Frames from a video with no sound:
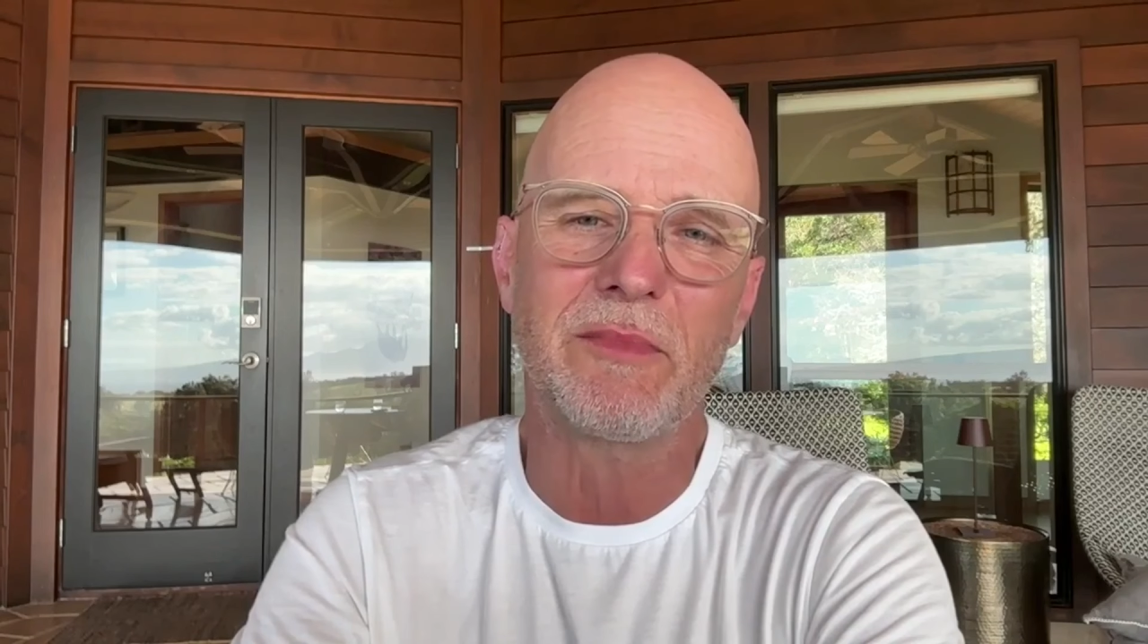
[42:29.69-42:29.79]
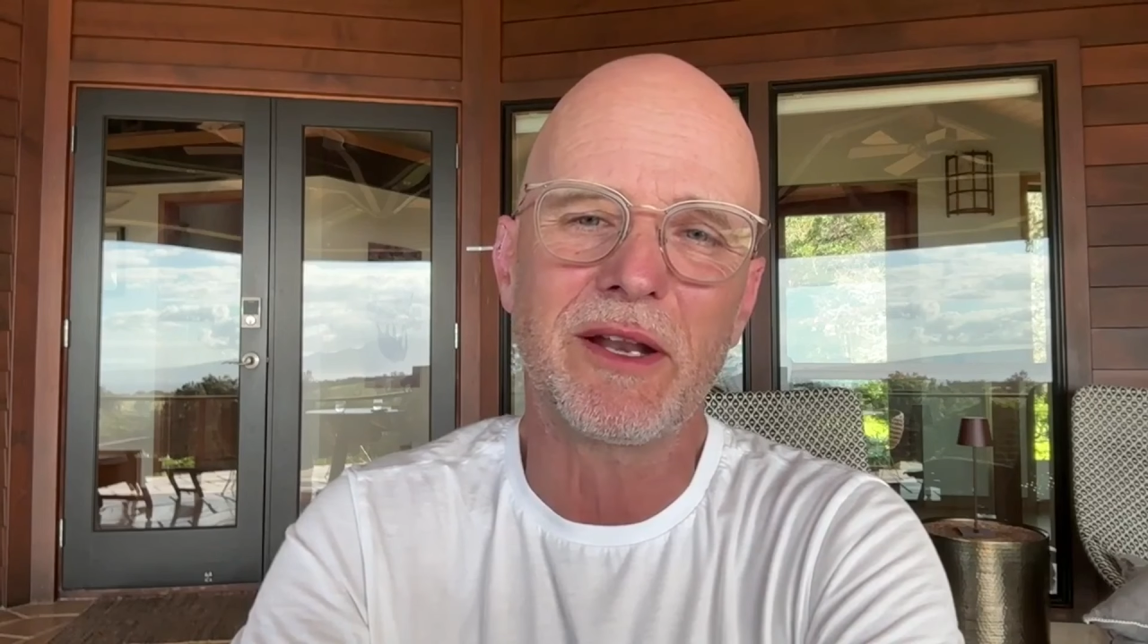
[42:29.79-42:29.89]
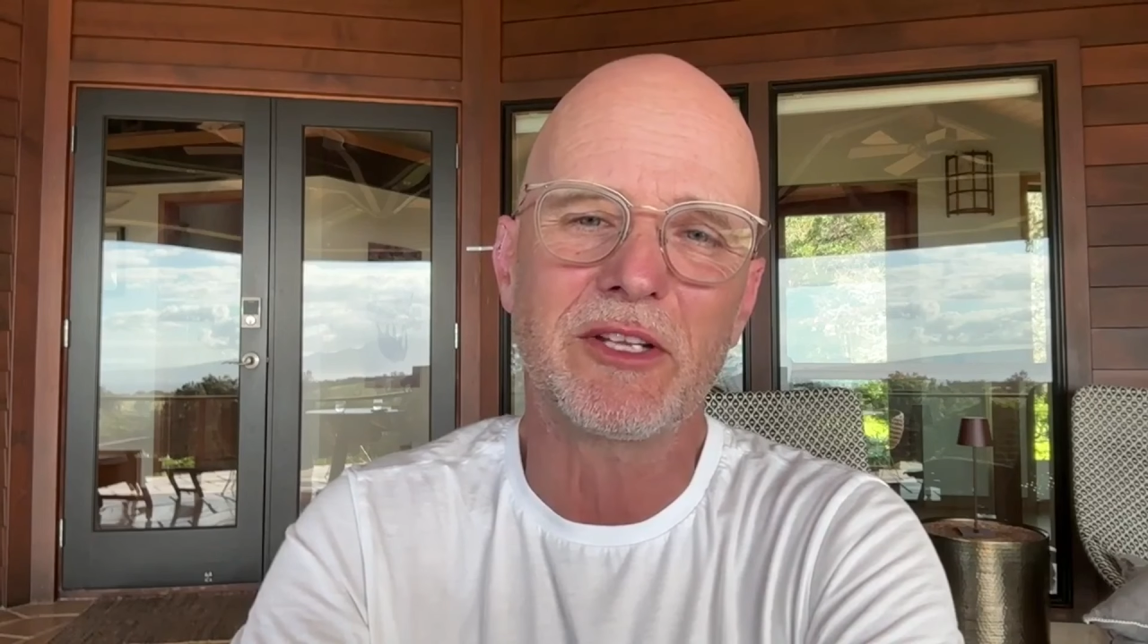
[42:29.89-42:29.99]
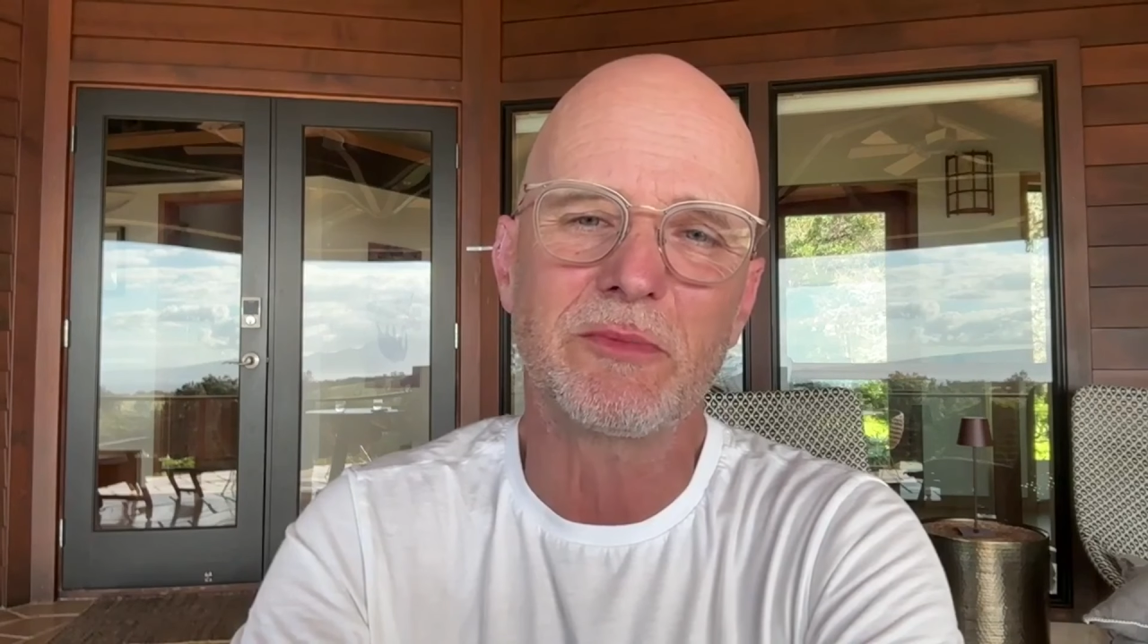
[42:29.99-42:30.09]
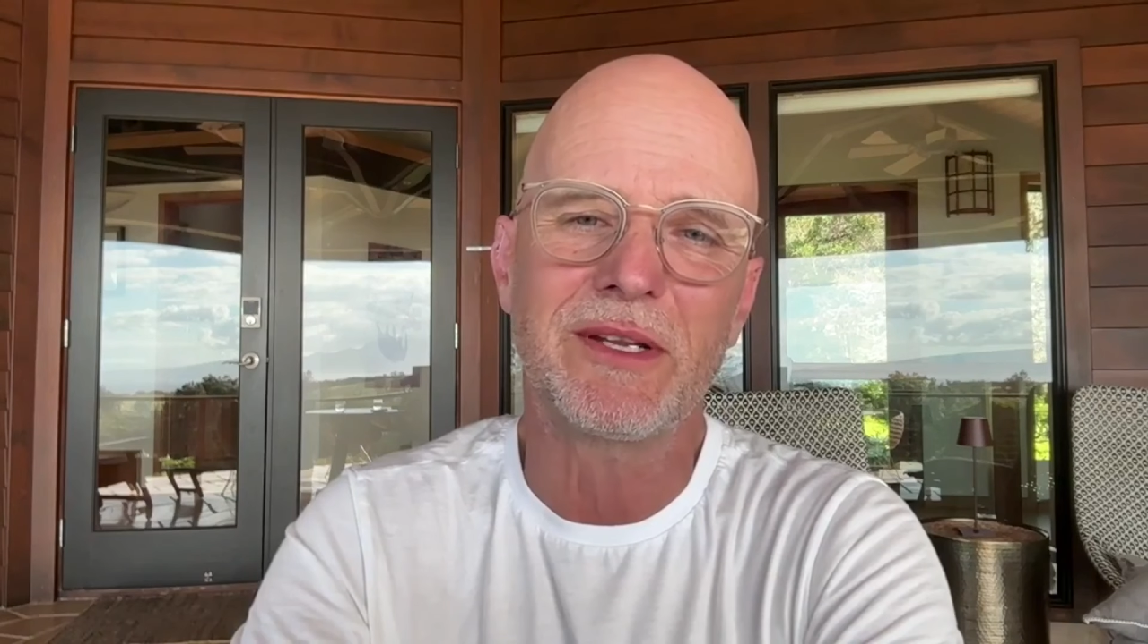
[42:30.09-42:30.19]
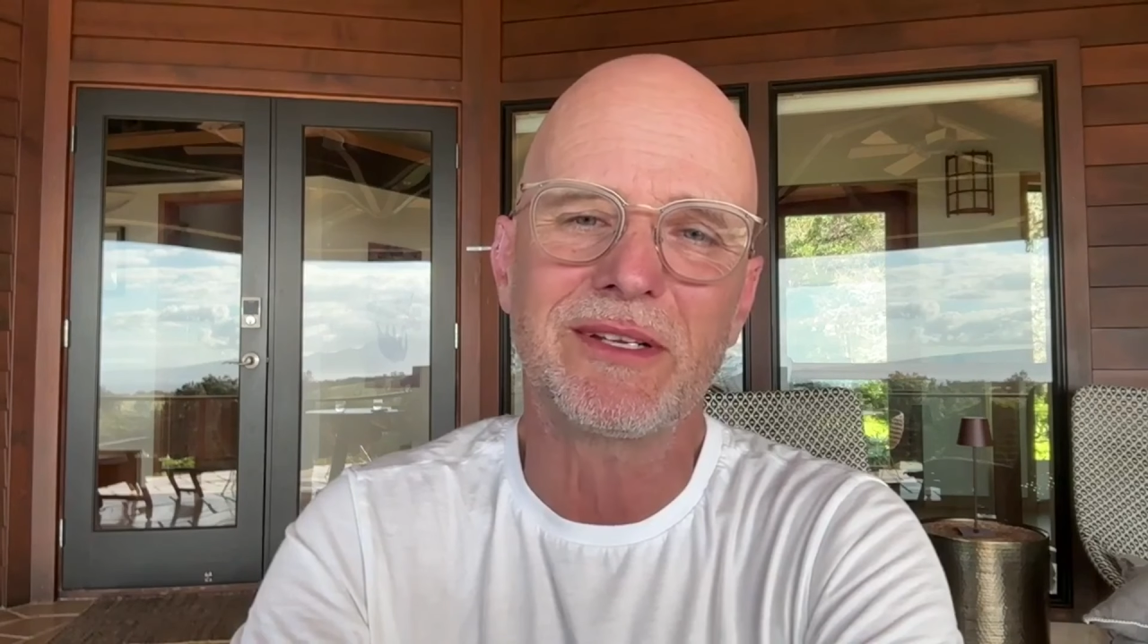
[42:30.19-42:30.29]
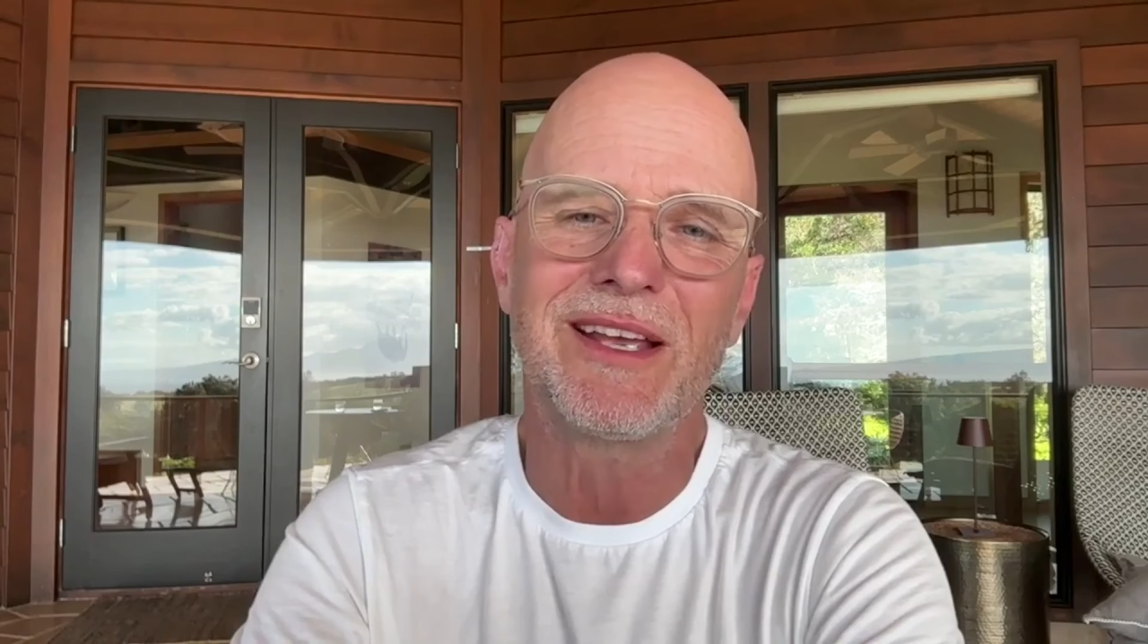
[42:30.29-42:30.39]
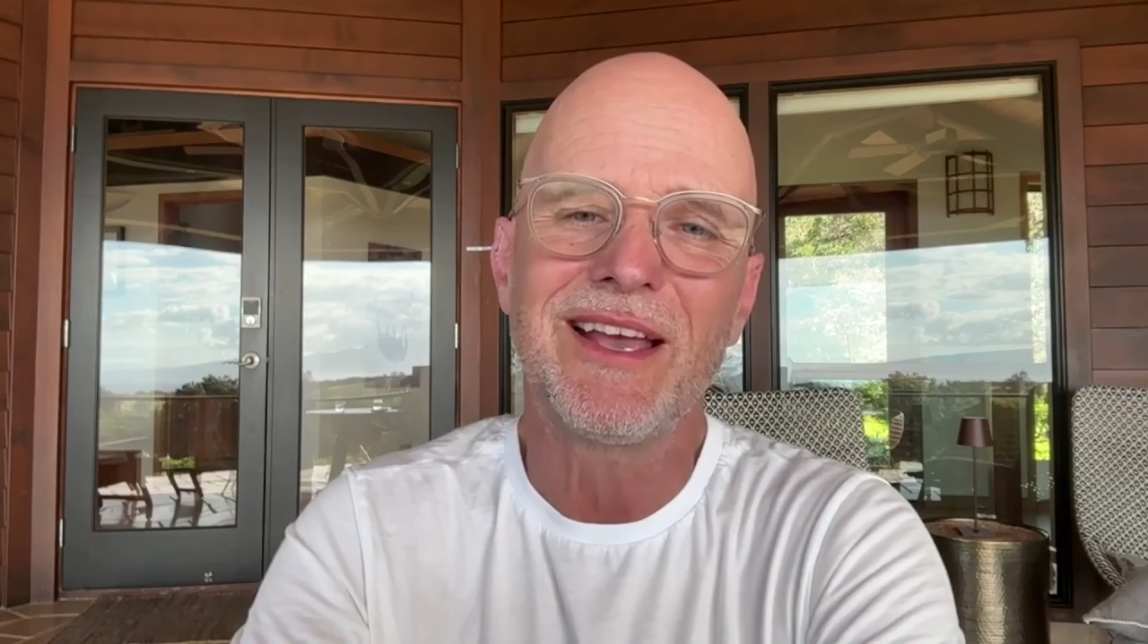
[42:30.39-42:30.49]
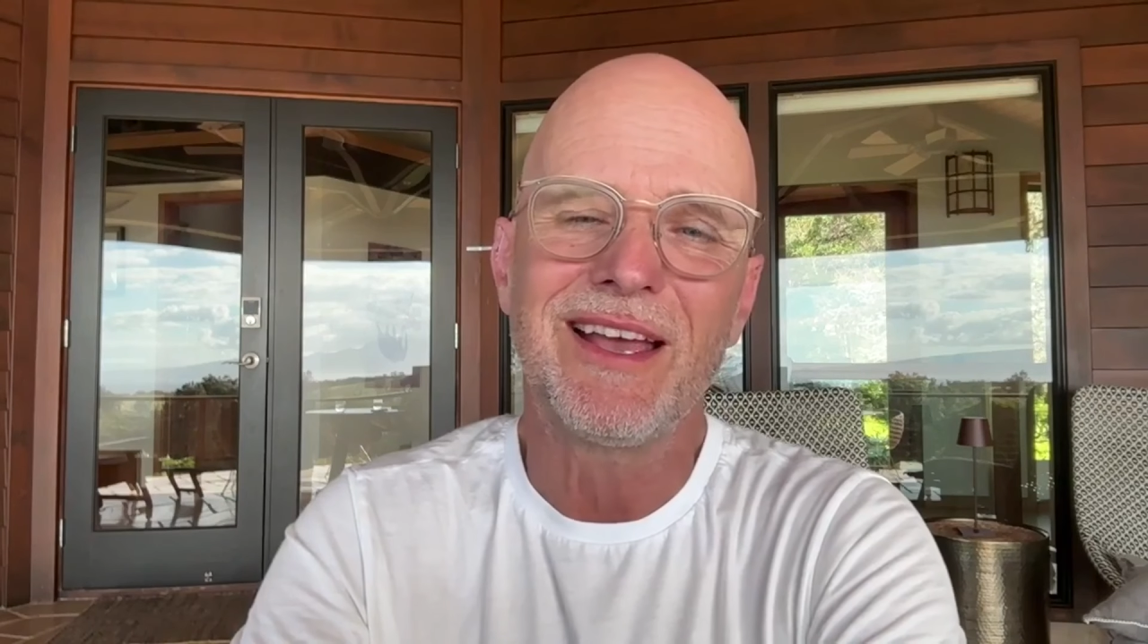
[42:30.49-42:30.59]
management.